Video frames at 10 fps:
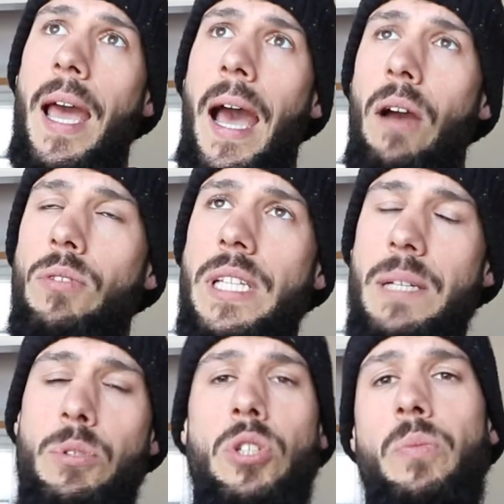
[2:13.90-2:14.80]
how
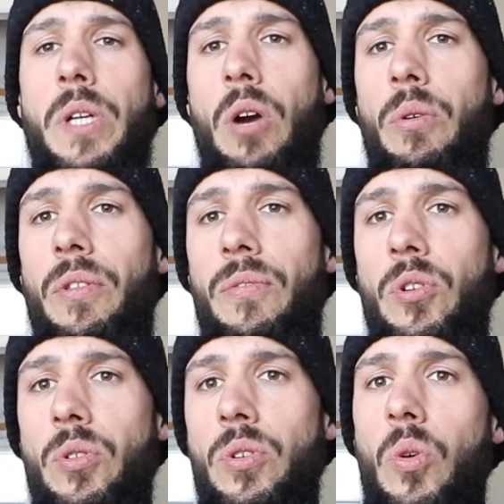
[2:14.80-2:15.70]
deep should we go with
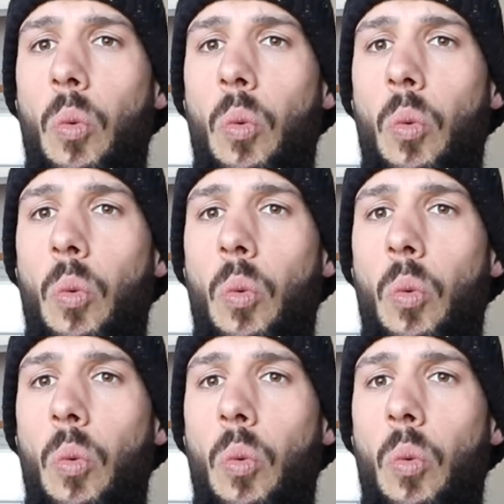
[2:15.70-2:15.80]
food?